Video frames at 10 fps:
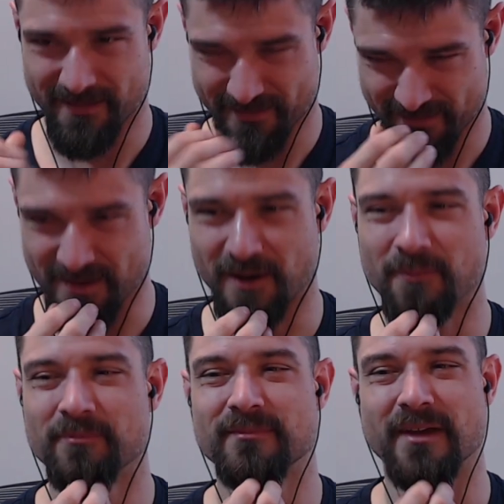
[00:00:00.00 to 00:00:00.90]
Yep,
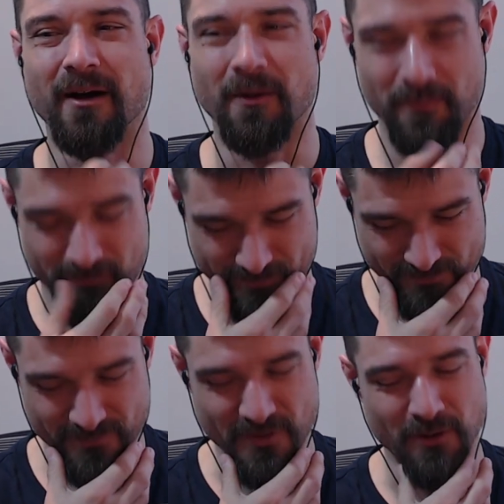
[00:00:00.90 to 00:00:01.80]
yep,
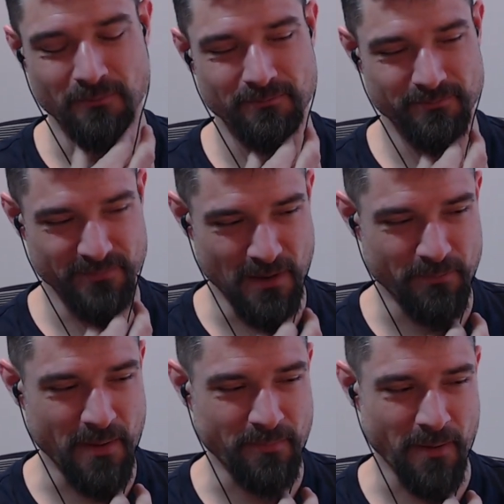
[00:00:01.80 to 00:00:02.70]
yep,
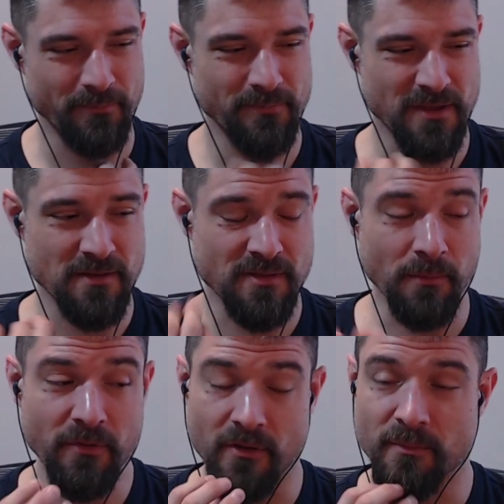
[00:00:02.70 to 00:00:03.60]
yep.
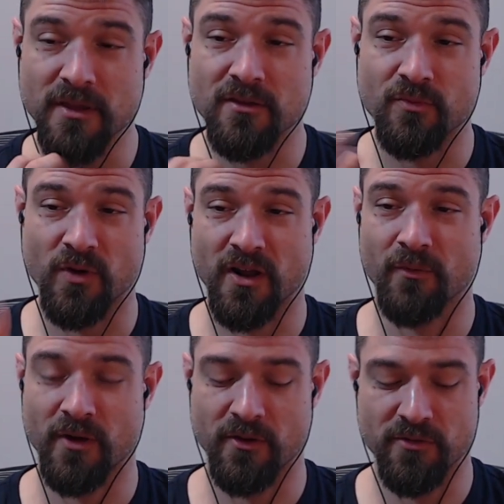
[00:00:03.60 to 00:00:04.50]
Because what I
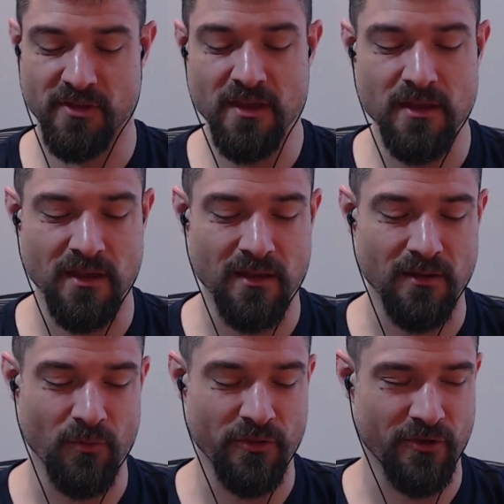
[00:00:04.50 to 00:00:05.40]
was
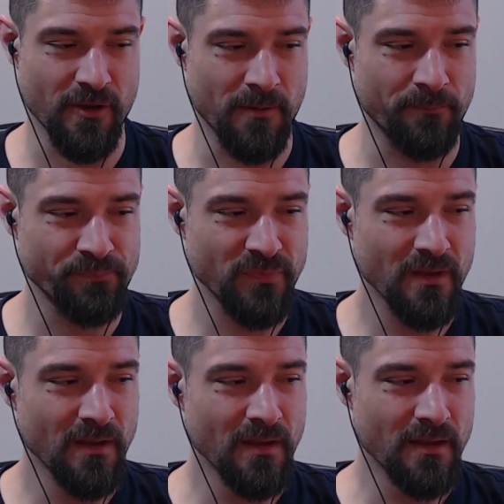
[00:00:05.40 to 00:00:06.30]
seeing with him
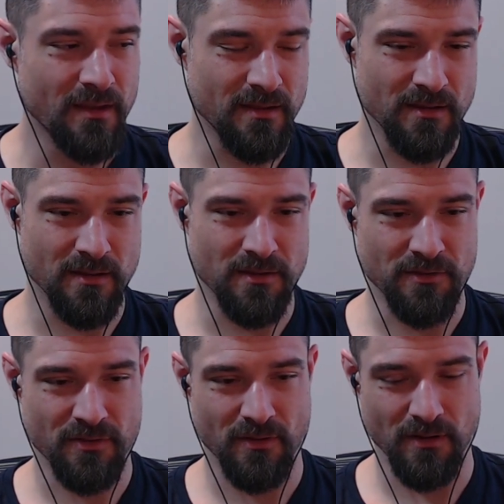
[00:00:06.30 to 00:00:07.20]

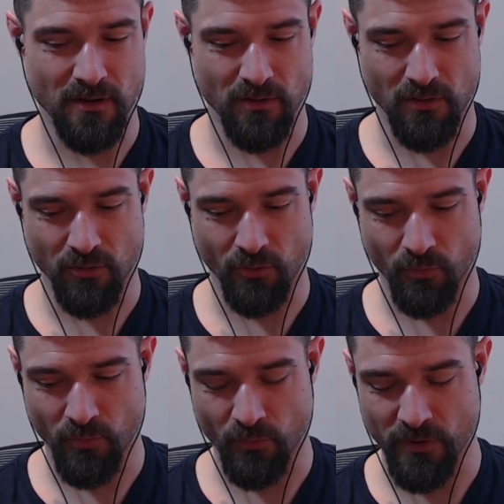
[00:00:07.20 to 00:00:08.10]
is, or
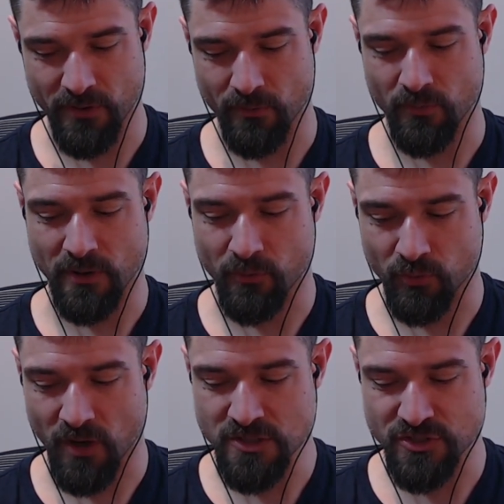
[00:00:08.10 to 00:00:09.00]
when I would
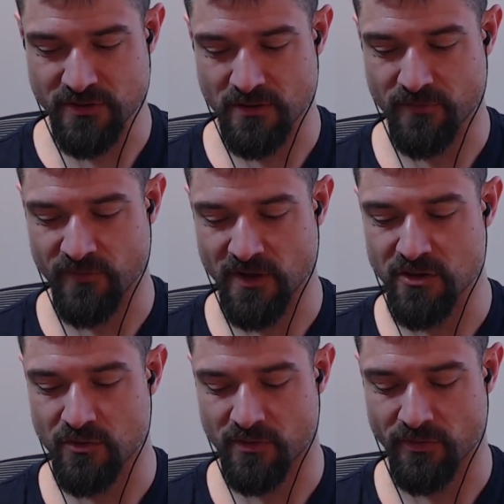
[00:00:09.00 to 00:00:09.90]
watch these
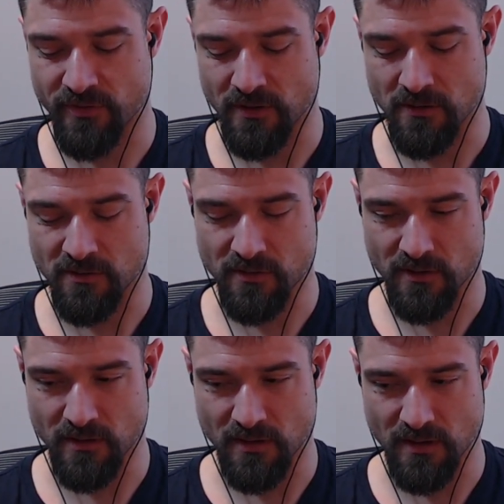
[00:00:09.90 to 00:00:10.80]
videos and things,
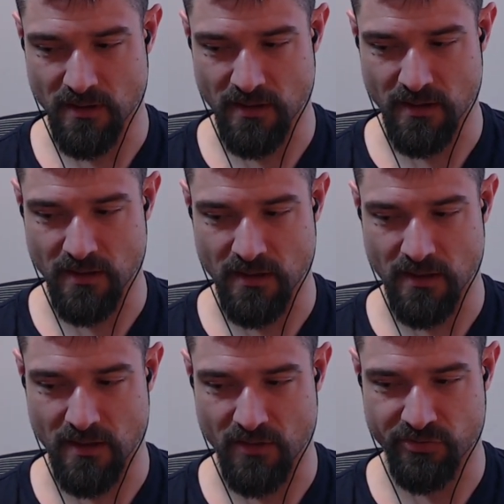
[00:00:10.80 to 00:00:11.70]

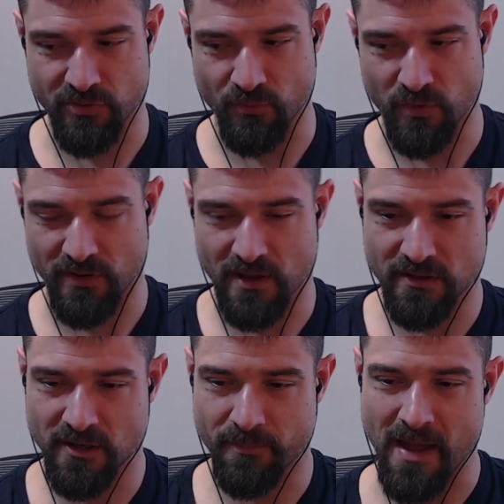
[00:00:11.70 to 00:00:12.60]
what
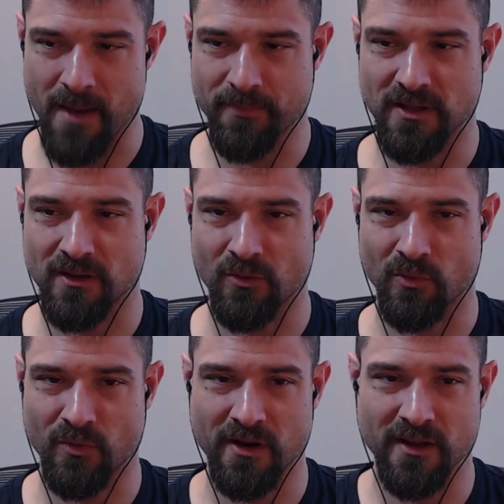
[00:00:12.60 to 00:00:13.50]
ended up happening, or
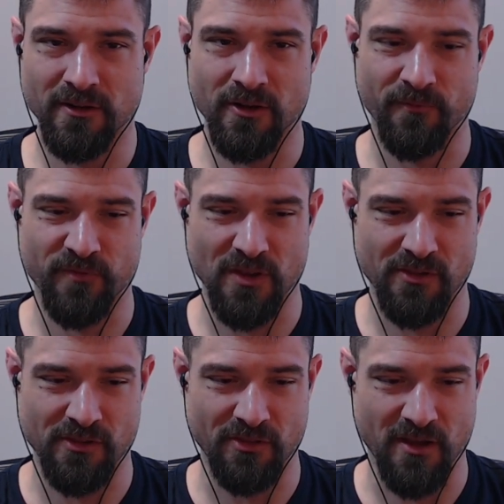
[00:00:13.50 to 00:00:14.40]
what ended up
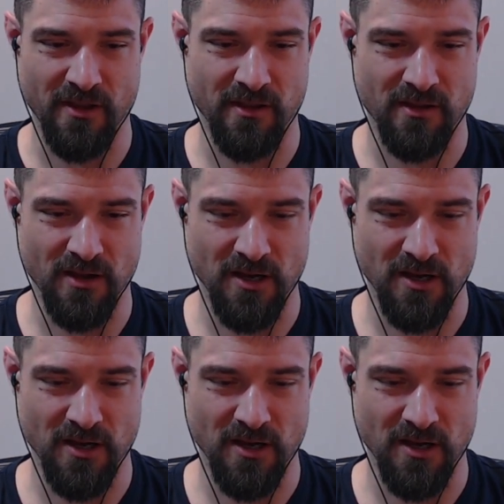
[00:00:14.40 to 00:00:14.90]
feeling like